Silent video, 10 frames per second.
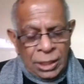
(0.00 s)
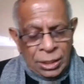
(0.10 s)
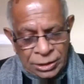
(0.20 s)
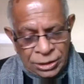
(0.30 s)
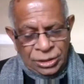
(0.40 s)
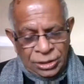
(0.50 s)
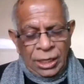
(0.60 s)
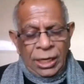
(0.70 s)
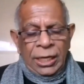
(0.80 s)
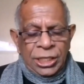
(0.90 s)
there
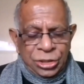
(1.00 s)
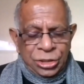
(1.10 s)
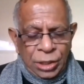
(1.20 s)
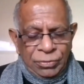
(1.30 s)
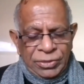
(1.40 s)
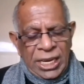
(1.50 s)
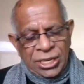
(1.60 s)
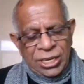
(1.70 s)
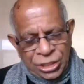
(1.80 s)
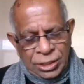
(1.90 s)
is a history of
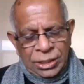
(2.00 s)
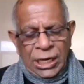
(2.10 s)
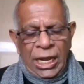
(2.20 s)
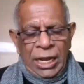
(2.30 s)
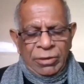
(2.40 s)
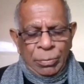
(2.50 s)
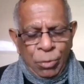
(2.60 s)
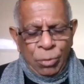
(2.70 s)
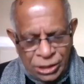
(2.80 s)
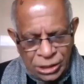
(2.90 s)
tension, they have a
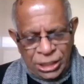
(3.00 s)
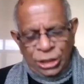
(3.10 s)
border